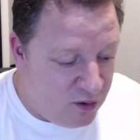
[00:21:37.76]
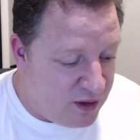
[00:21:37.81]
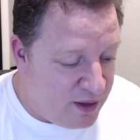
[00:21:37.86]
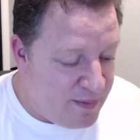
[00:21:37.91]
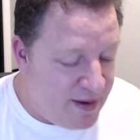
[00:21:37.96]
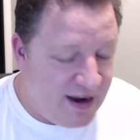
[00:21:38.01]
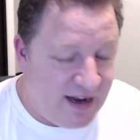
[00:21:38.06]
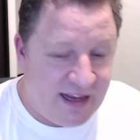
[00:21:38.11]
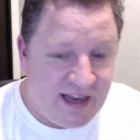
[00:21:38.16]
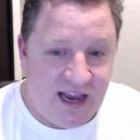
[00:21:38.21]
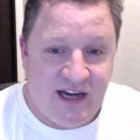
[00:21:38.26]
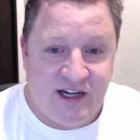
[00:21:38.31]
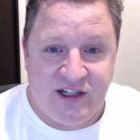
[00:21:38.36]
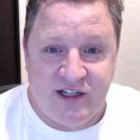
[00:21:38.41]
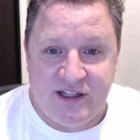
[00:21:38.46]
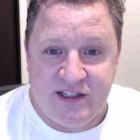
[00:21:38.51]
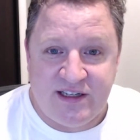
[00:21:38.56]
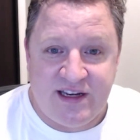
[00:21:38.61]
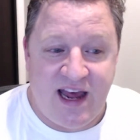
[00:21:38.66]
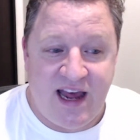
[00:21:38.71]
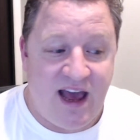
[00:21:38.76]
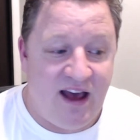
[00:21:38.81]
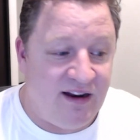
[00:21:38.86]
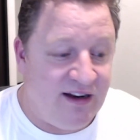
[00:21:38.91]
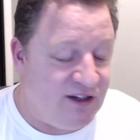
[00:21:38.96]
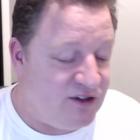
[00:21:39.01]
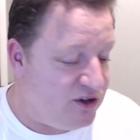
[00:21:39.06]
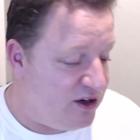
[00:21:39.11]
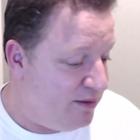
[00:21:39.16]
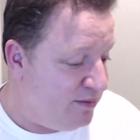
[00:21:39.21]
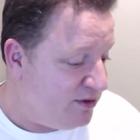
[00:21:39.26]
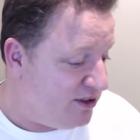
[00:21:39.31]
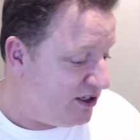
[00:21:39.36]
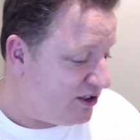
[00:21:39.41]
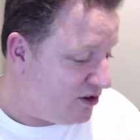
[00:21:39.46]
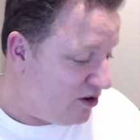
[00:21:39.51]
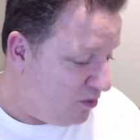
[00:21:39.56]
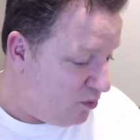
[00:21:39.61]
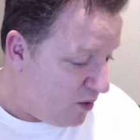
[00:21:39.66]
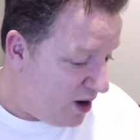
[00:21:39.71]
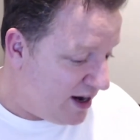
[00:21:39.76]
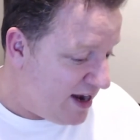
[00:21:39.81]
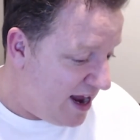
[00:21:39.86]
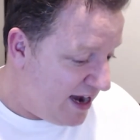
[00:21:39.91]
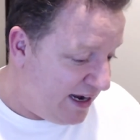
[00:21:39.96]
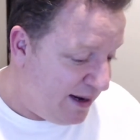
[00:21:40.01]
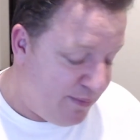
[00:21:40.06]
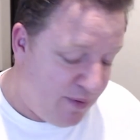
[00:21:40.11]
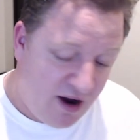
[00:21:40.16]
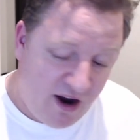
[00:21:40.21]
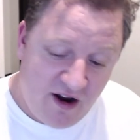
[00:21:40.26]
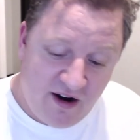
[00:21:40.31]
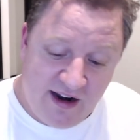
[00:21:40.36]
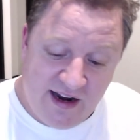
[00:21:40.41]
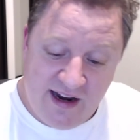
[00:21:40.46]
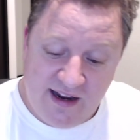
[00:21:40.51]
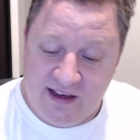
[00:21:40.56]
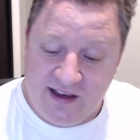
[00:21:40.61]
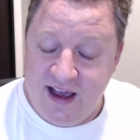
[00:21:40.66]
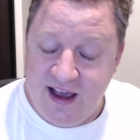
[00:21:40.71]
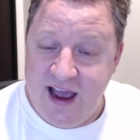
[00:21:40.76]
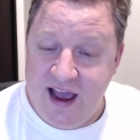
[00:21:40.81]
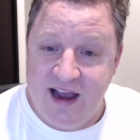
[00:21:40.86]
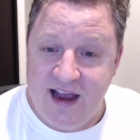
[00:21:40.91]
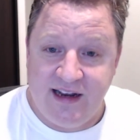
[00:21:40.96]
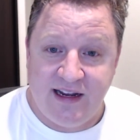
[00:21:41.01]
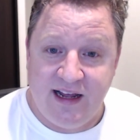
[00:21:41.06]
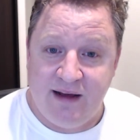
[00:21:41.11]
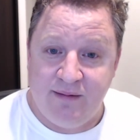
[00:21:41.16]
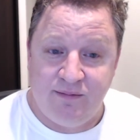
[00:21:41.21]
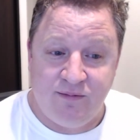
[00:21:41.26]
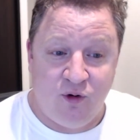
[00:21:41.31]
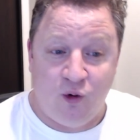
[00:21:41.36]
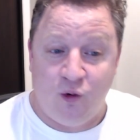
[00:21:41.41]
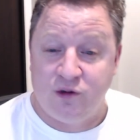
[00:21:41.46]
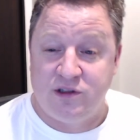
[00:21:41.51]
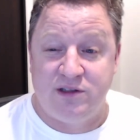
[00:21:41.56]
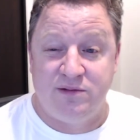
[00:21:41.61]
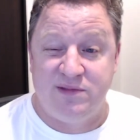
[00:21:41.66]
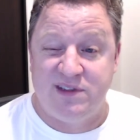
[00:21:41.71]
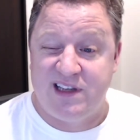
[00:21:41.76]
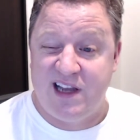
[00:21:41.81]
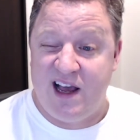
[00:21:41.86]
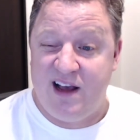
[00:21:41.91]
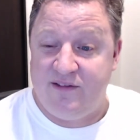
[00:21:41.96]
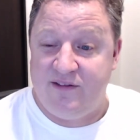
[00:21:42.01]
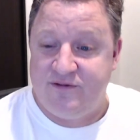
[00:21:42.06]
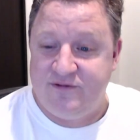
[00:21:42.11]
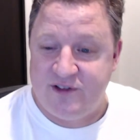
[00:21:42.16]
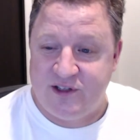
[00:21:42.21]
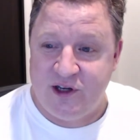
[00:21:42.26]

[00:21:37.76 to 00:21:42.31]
all the medications now. Literally, I'm just on one antibiotic and awesome stuff.